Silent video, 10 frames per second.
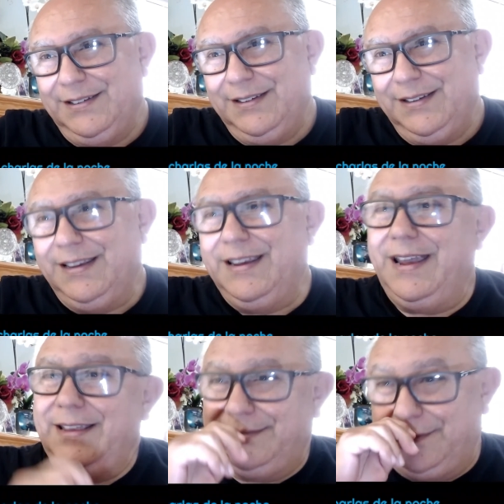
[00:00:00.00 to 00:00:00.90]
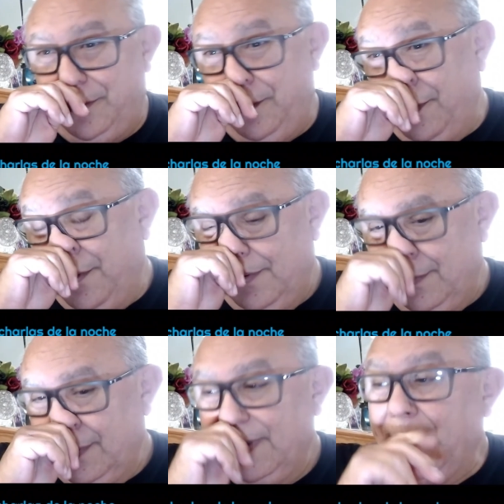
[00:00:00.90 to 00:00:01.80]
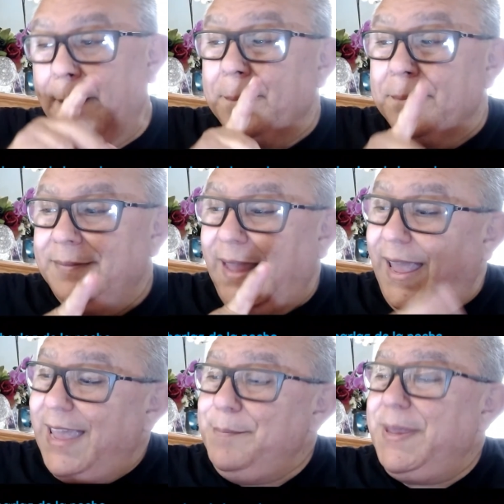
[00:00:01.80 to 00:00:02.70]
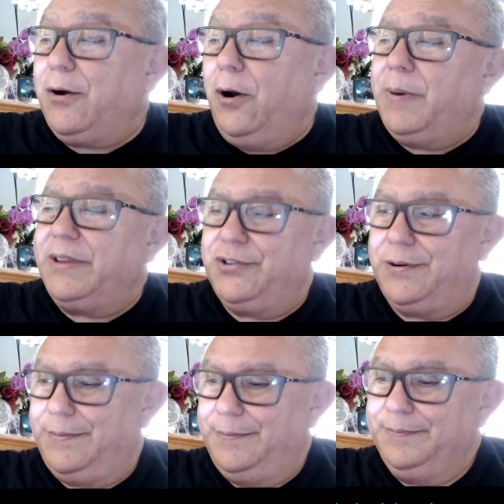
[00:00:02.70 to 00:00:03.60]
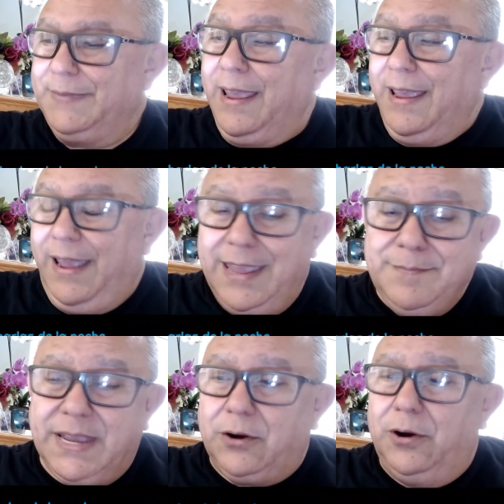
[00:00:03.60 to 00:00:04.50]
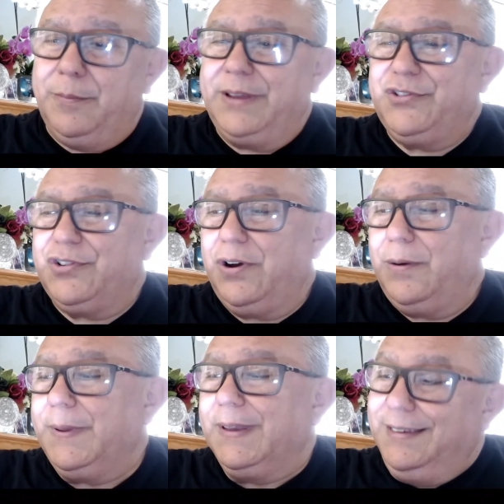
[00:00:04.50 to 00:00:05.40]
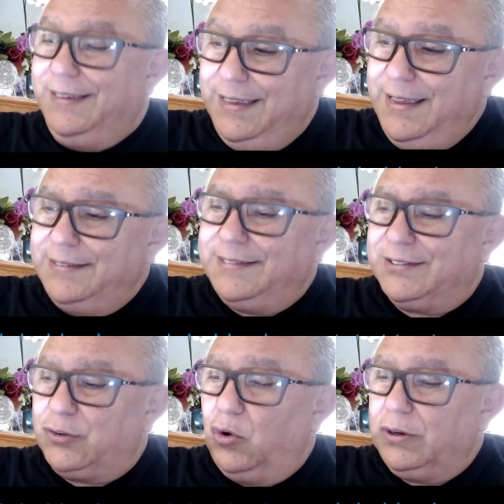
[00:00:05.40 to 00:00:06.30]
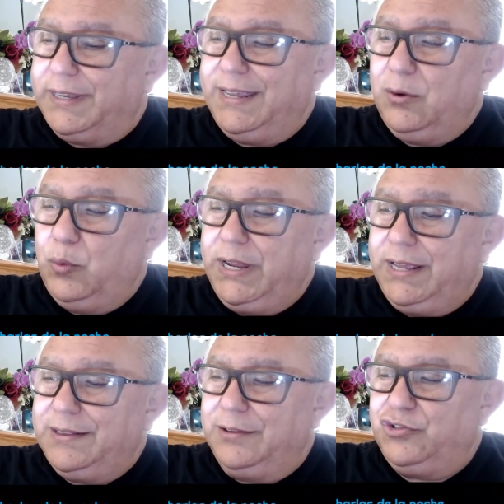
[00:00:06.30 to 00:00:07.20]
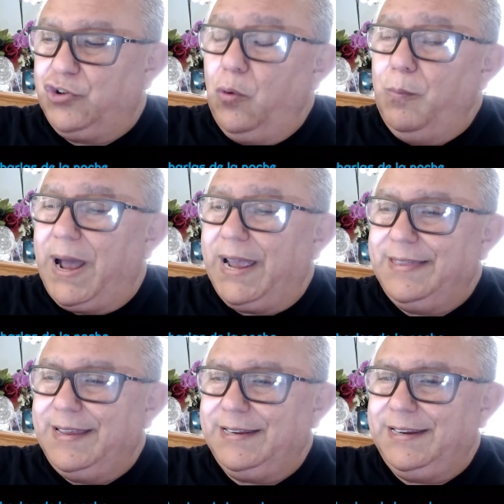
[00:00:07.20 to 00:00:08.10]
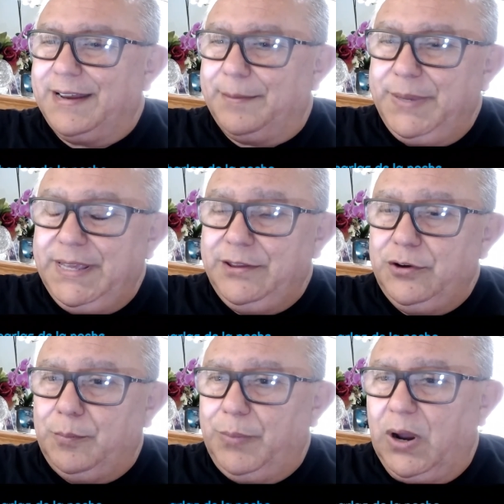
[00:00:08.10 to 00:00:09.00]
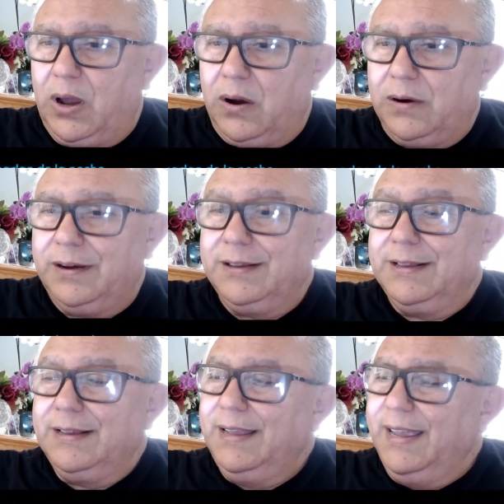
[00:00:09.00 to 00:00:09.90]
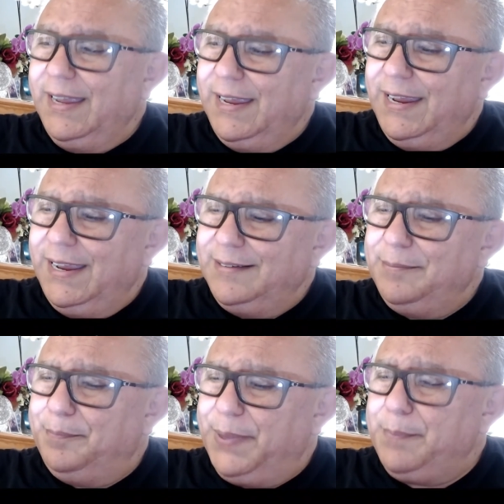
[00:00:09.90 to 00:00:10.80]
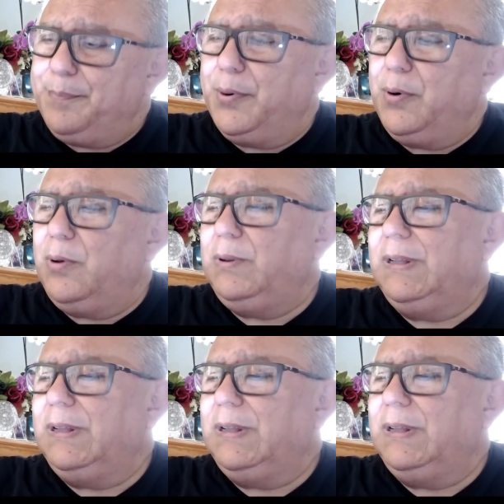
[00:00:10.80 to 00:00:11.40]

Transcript: Guess who? Amy Korbachev. Amy Korbachev is talking with Joe Biden in a video blog, and people